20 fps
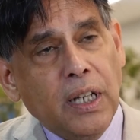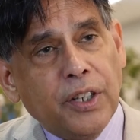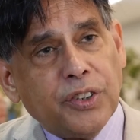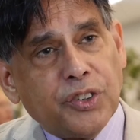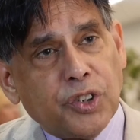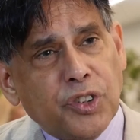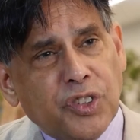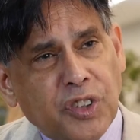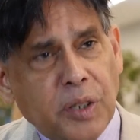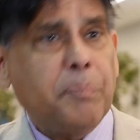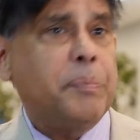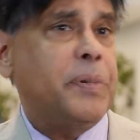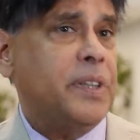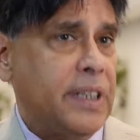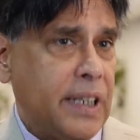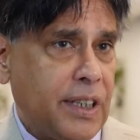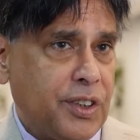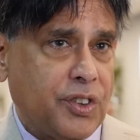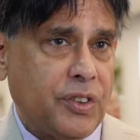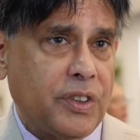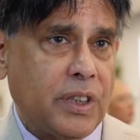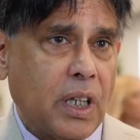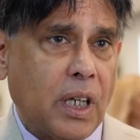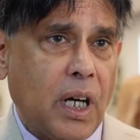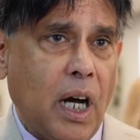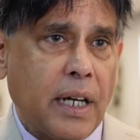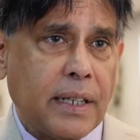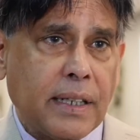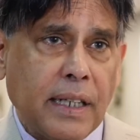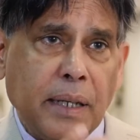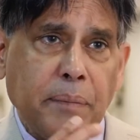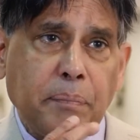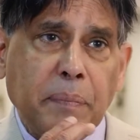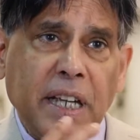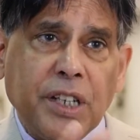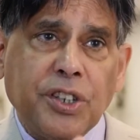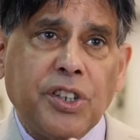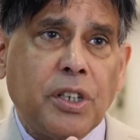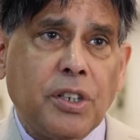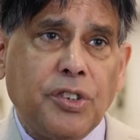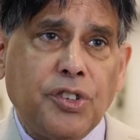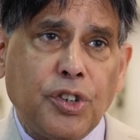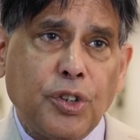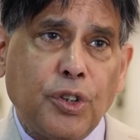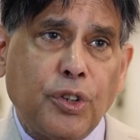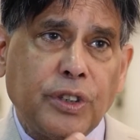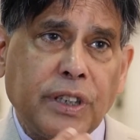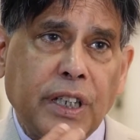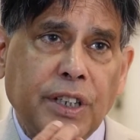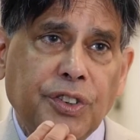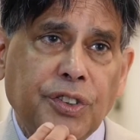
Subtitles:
So simple things on the gut, like making sure